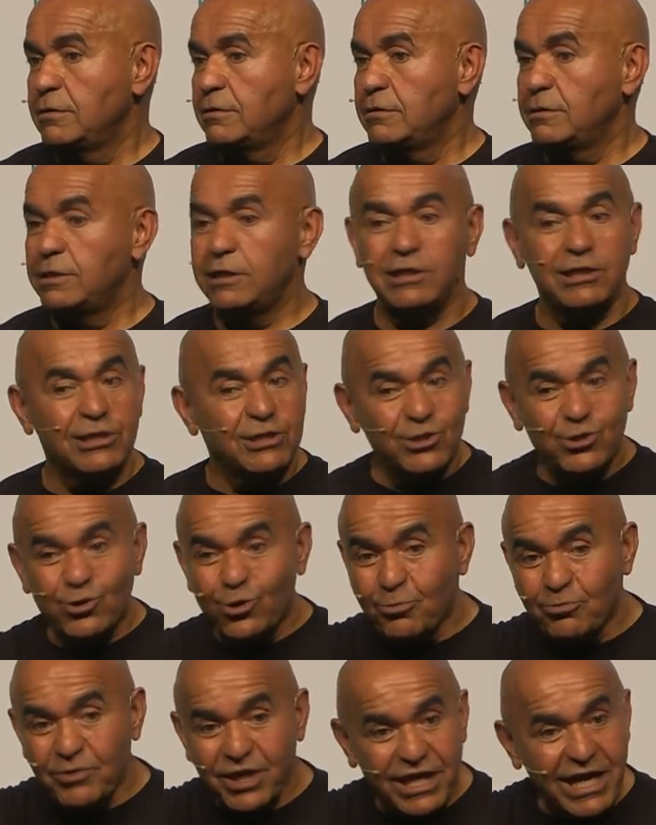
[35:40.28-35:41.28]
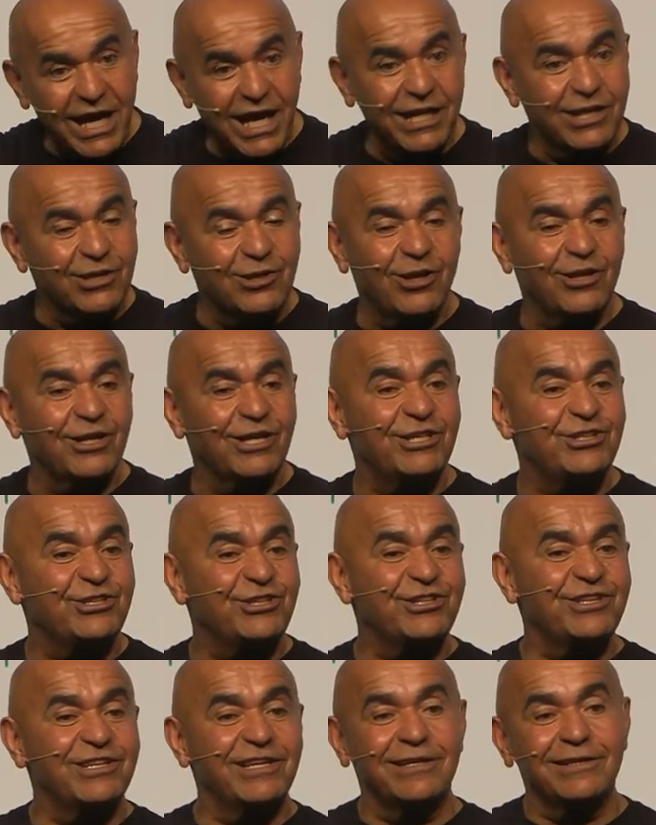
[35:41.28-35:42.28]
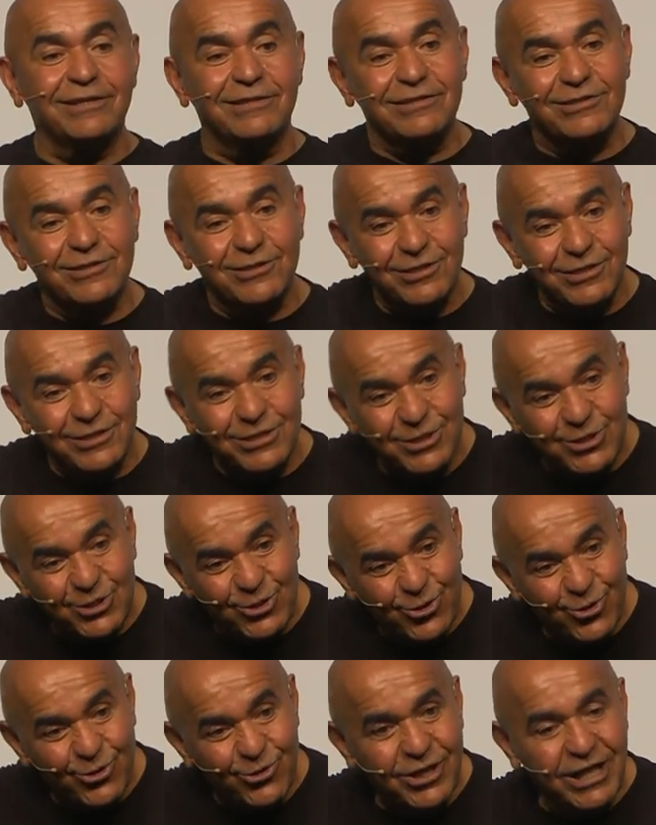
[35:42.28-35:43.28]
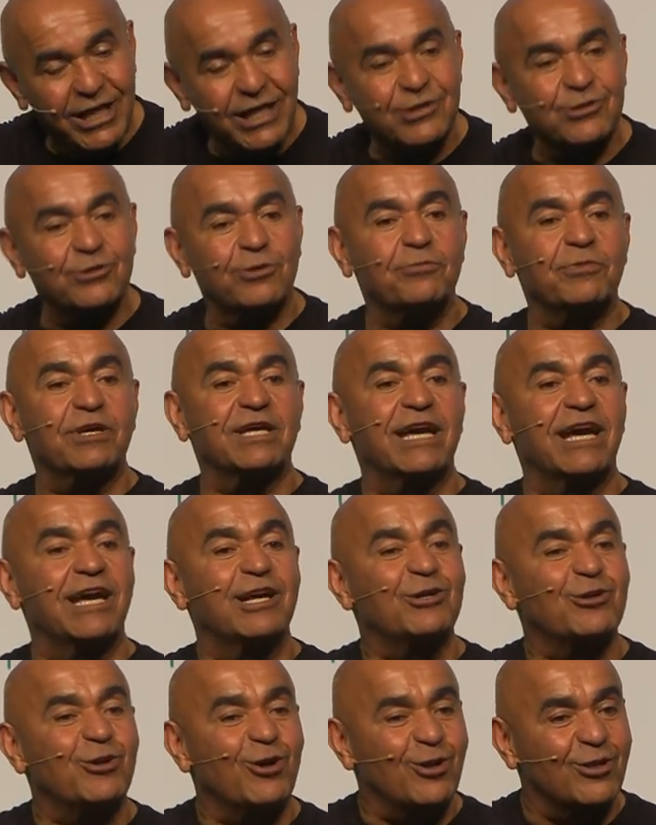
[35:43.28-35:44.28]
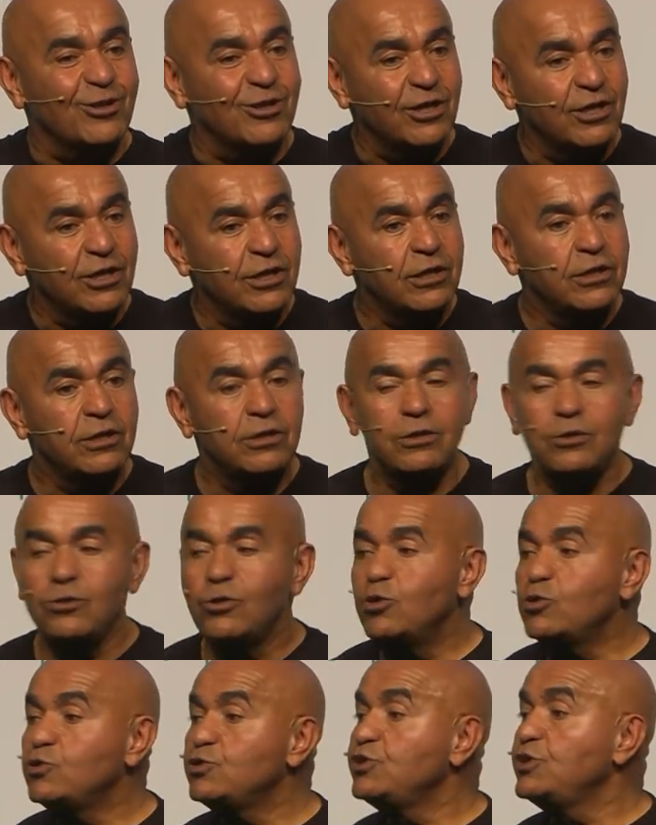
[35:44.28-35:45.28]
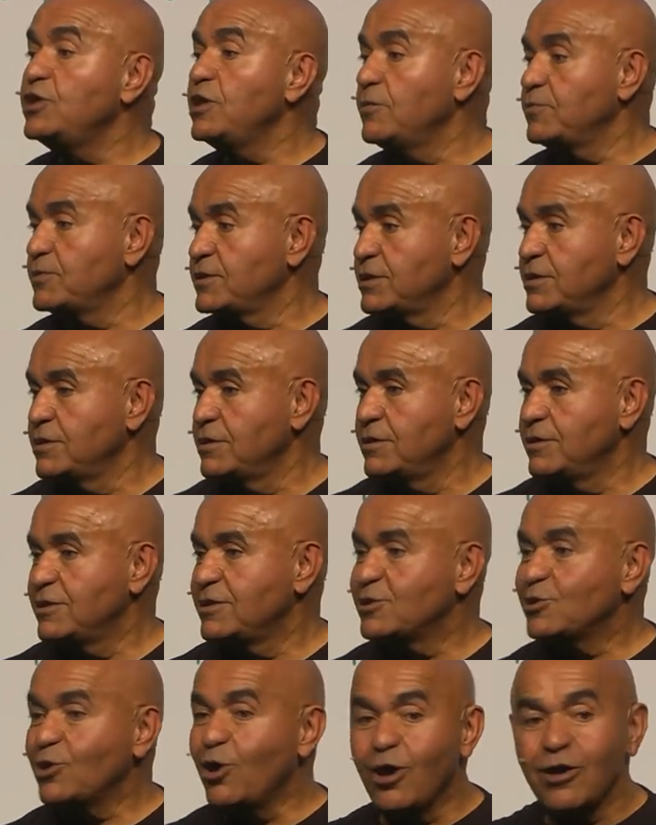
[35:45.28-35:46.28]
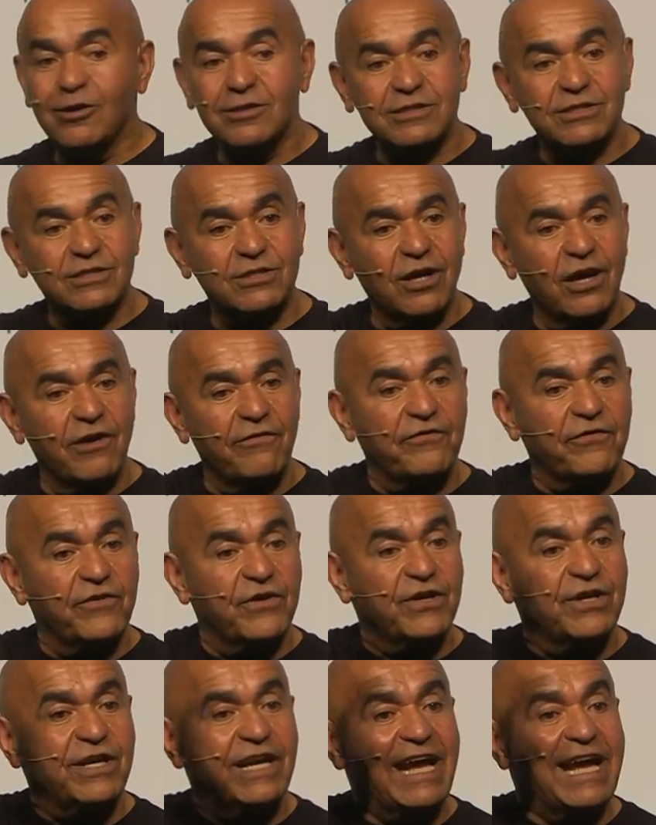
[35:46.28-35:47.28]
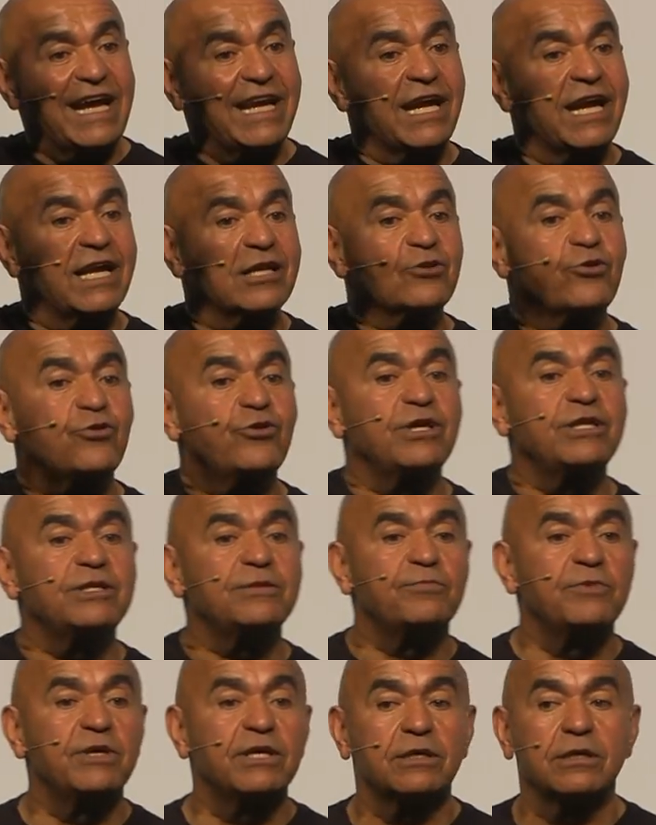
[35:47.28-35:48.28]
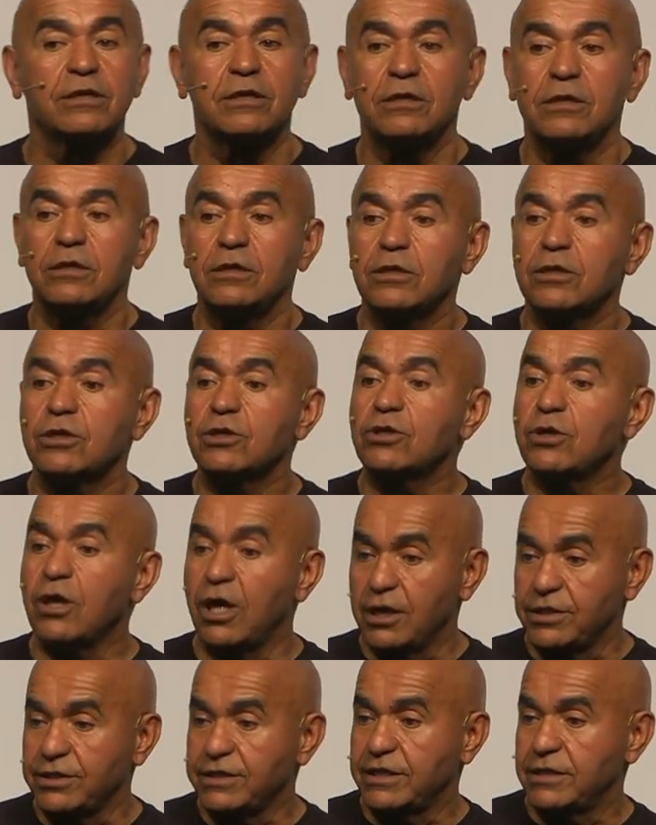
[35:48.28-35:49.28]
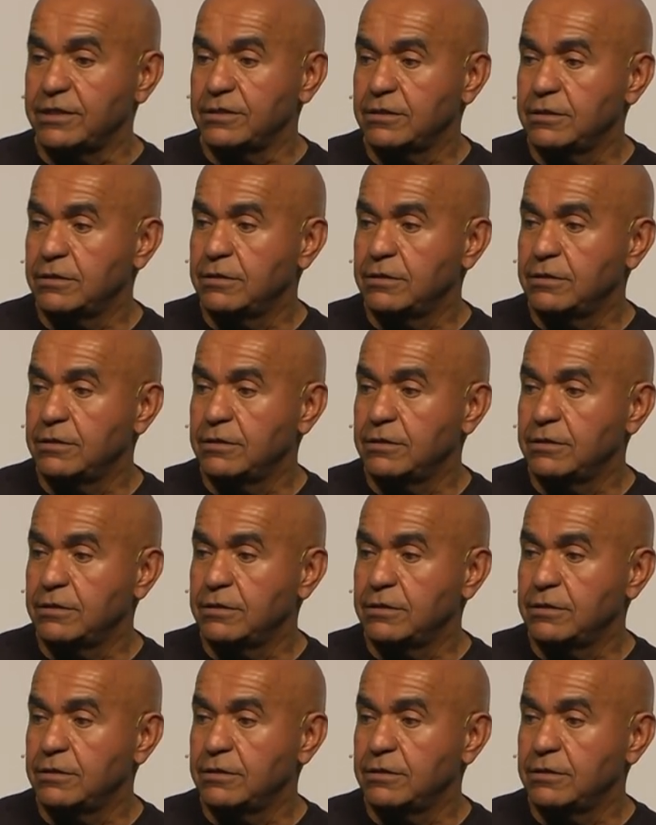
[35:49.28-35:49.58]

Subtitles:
There is no mechanical engineering, there is no electromechanical, no chips. It's all software and algorithmic content.